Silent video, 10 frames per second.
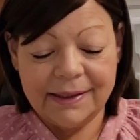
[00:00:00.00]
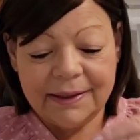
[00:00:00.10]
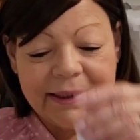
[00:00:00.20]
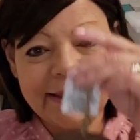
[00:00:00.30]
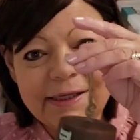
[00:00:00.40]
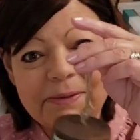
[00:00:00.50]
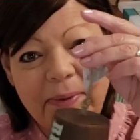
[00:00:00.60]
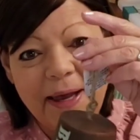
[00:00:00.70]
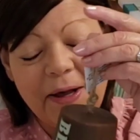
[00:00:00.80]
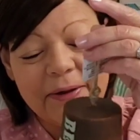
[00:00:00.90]
Look at these
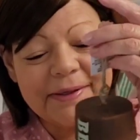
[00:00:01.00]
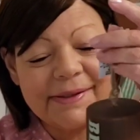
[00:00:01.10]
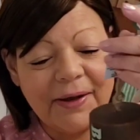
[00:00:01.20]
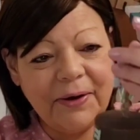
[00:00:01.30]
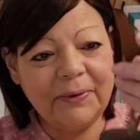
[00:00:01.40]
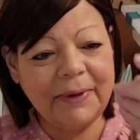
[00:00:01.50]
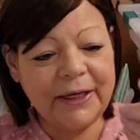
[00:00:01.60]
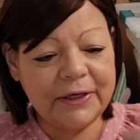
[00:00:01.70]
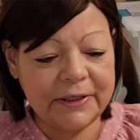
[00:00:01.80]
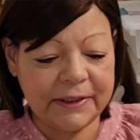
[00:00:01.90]
bells. Oh my
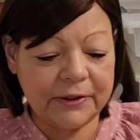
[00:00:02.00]
goodness.